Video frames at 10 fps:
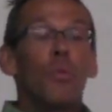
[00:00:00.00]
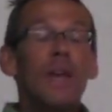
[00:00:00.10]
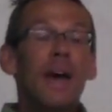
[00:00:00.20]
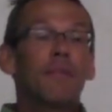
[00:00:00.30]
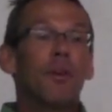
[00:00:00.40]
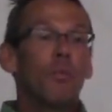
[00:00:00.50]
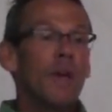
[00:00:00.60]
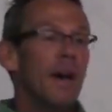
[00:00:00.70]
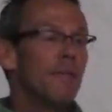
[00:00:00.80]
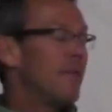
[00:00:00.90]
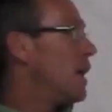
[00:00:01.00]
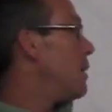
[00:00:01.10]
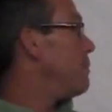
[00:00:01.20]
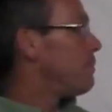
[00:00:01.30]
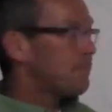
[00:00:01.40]
We have, we have
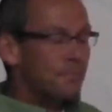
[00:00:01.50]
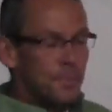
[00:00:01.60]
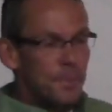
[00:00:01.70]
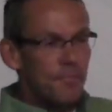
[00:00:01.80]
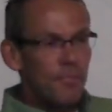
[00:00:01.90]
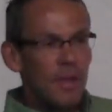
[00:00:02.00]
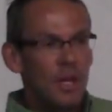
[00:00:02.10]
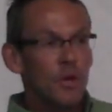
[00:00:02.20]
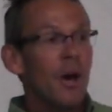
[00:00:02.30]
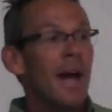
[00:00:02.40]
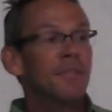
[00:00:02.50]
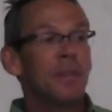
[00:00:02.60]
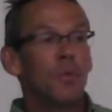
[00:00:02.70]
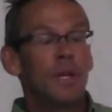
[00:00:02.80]
um, graphs that